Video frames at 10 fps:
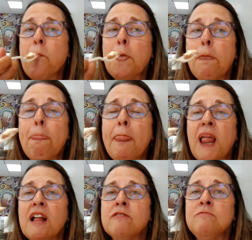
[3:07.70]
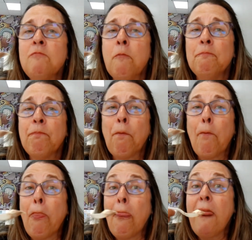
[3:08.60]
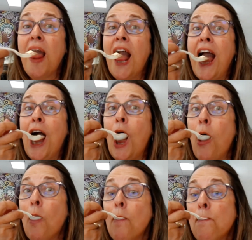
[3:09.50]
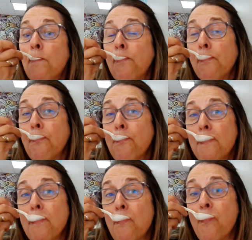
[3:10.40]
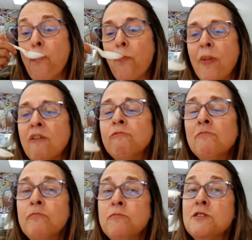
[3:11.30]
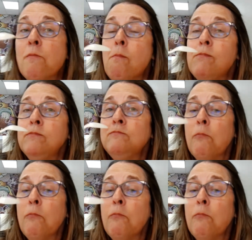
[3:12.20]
Okay. Well, my ice cream's melting. So is it my turn?